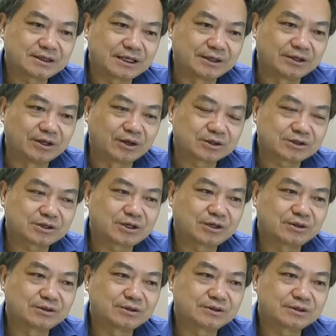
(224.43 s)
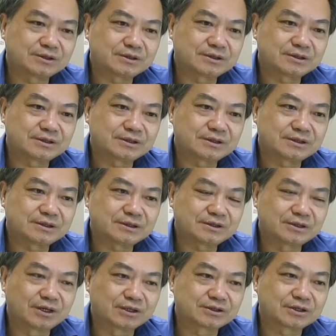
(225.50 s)
and logical
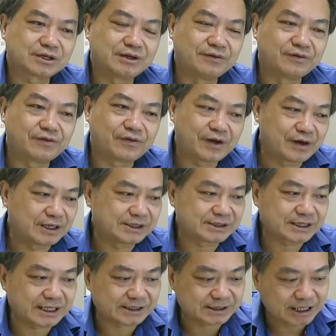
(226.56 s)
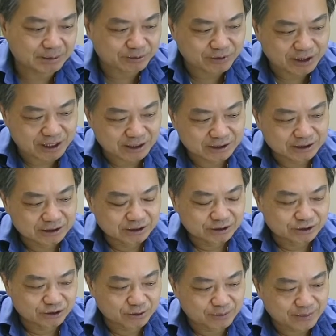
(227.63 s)
inference, etc.,
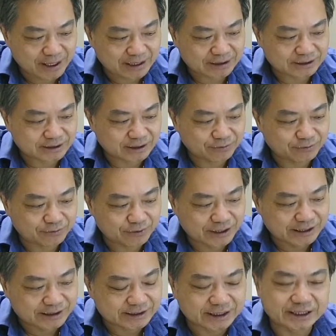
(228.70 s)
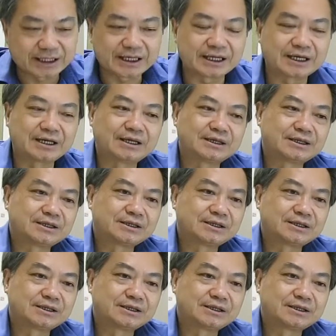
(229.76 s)
to make a reasoning